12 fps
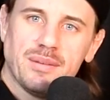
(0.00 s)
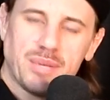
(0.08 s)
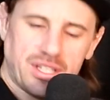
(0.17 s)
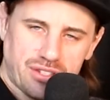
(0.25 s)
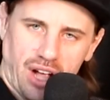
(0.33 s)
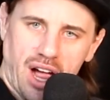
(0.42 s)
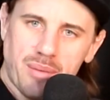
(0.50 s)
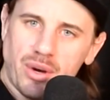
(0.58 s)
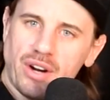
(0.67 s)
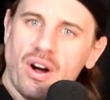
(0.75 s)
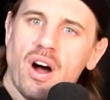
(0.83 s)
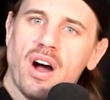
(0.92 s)
But as time
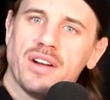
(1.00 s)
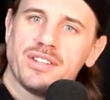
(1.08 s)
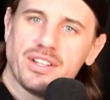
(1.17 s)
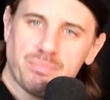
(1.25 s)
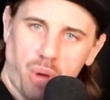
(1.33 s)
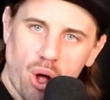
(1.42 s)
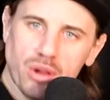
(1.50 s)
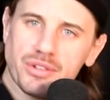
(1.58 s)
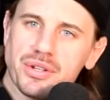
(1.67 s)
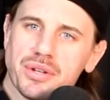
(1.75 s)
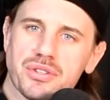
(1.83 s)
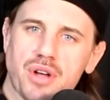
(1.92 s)
went on and
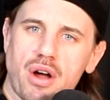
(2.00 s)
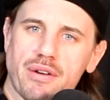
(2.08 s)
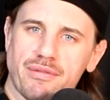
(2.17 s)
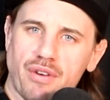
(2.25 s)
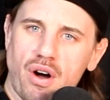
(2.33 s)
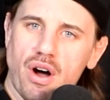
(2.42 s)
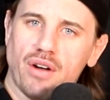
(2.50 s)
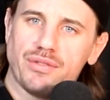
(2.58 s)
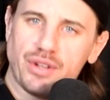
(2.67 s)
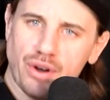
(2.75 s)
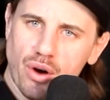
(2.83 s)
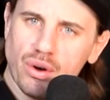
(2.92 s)
politics got
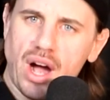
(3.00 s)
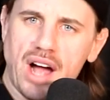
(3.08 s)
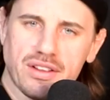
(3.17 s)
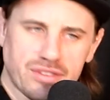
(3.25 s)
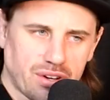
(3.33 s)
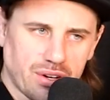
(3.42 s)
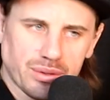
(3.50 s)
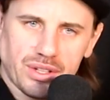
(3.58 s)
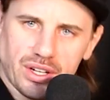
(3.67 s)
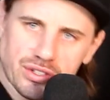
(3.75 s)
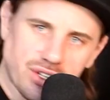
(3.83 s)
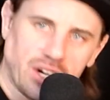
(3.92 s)
involved, you know, guys are out
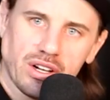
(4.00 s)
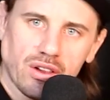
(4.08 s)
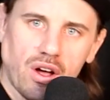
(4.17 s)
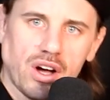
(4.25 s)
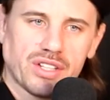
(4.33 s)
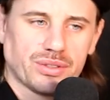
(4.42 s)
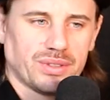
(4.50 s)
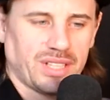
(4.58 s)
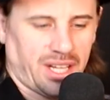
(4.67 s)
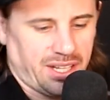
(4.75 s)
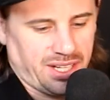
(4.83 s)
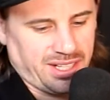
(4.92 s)
there trying to lodge one
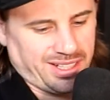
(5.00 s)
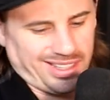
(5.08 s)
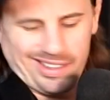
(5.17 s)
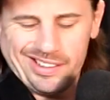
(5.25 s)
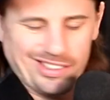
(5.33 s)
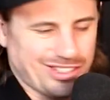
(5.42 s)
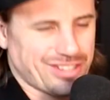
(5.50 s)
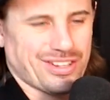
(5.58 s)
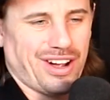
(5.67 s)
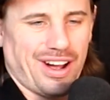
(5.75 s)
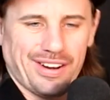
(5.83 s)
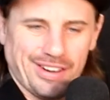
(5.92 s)
in, and
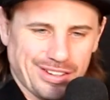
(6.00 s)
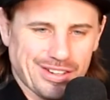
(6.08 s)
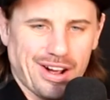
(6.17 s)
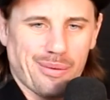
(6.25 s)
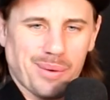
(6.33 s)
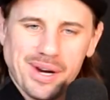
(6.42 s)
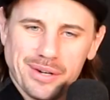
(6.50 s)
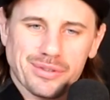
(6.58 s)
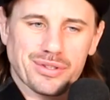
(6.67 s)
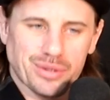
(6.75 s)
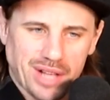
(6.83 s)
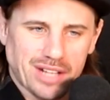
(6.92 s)
it got
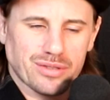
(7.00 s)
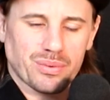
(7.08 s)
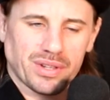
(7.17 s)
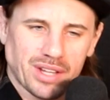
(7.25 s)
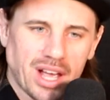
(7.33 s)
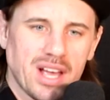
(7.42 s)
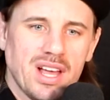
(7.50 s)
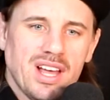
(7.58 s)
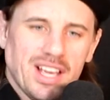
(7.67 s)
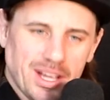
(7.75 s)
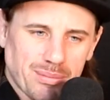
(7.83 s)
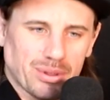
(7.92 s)
weird. So that's when they
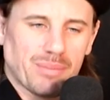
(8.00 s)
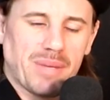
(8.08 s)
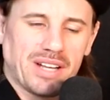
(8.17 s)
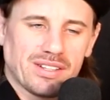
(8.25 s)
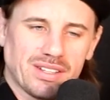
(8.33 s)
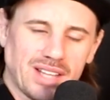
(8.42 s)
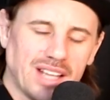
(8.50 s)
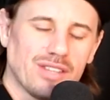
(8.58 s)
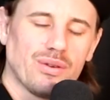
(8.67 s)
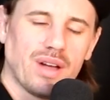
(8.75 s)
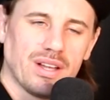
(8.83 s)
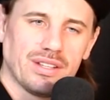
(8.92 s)
implemented that
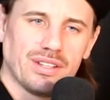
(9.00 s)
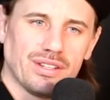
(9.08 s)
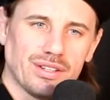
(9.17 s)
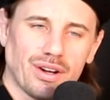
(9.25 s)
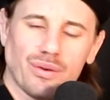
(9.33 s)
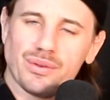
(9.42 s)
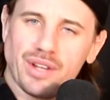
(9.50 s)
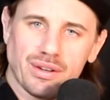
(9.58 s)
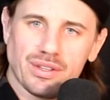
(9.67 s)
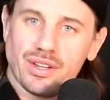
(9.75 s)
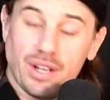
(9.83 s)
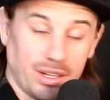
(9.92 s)

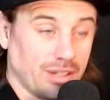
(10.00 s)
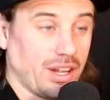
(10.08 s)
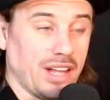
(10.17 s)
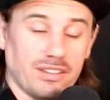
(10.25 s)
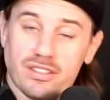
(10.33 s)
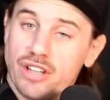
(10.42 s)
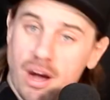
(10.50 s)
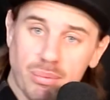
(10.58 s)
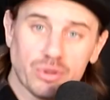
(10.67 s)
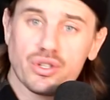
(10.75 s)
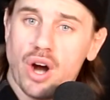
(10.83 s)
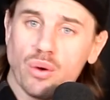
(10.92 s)
and a
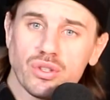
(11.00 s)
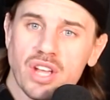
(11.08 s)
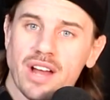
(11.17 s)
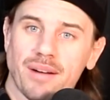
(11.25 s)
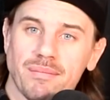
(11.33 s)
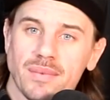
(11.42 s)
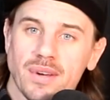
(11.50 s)
couple droughts hit